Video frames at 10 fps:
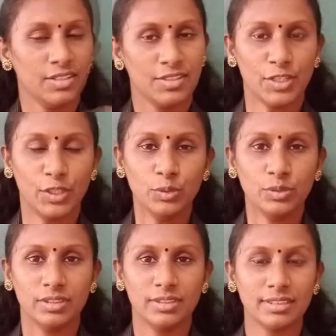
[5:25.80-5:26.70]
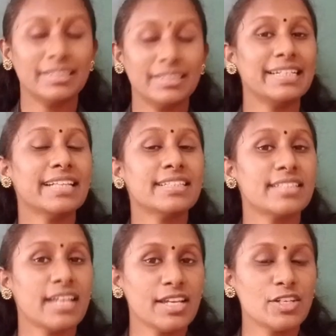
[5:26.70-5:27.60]
So, the next
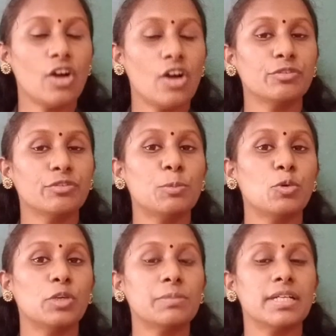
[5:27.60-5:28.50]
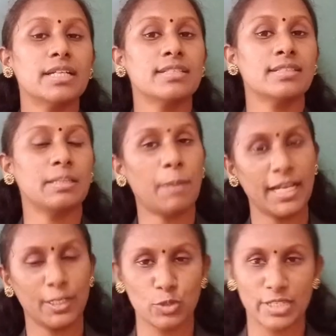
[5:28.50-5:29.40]
stage of the Pooram is the
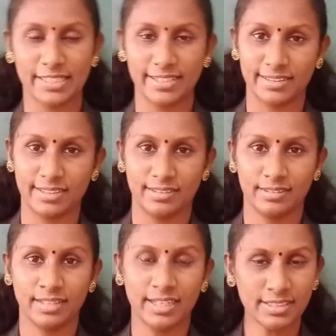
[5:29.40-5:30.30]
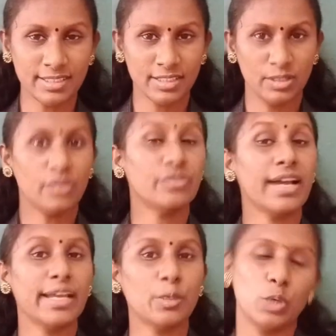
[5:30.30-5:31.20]
pyrotechnics, that is
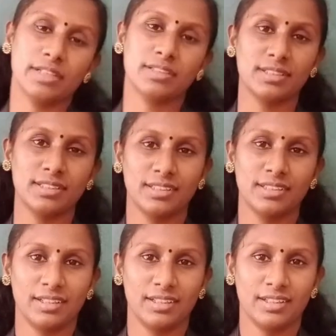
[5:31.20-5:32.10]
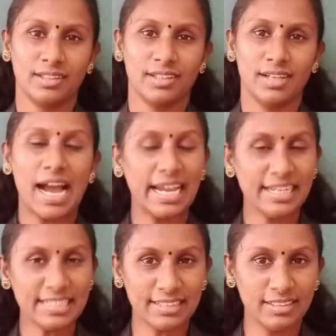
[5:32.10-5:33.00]
fireworks.
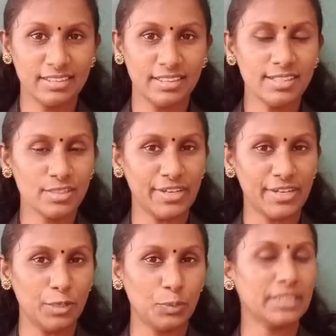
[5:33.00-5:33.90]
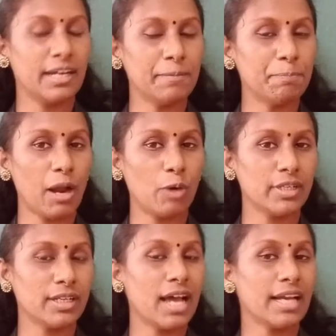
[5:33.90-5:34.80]
Iron cylinders filled with
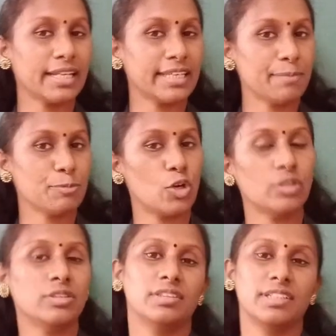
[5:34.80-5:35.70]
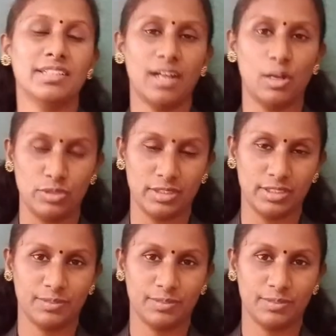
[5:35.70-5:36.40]
gunpowder are kept on the ground.